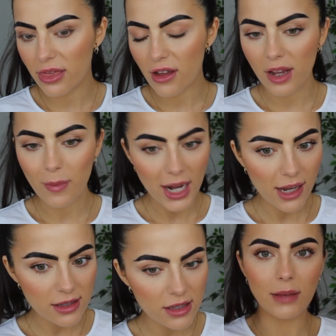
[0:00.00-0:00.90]
30
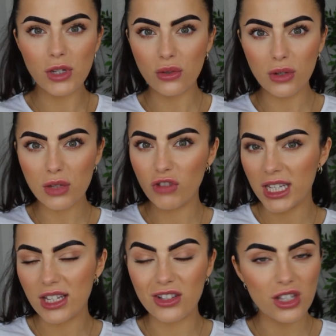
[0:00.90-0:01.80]
minutes. I'm just going to
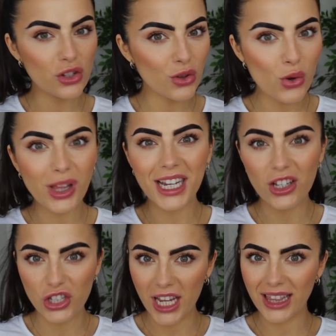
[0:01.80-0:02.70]
really
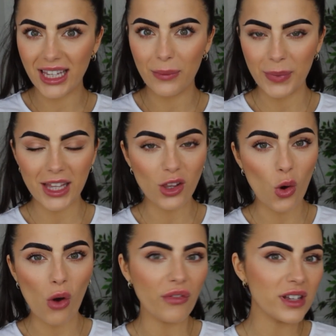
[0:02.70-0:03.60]
slowly, gently peel it
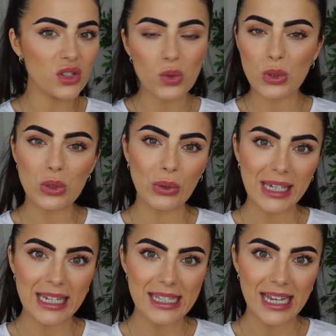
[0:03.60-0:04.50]
off. It's so
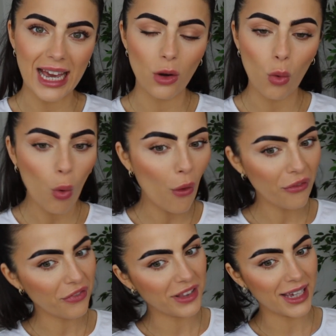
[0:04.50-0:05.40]
easy, and
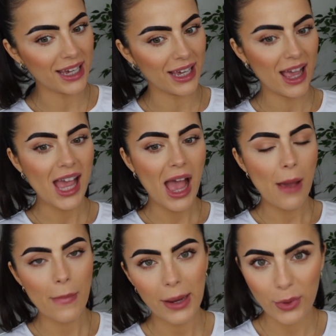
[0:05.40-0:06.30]
hopefully
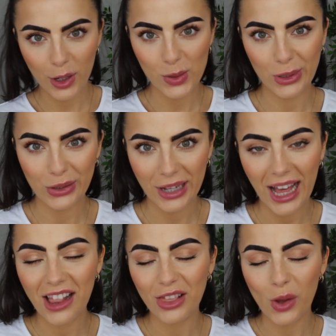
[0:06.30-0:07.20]
my brows will look
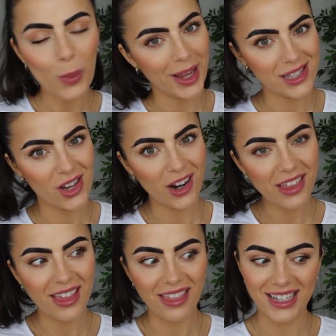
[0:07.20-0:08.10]
a lot
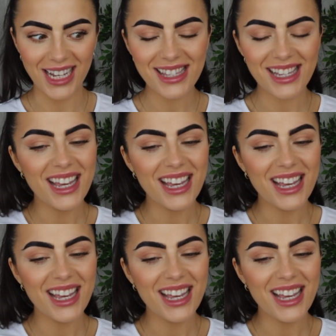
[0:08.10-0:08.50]
better than they did.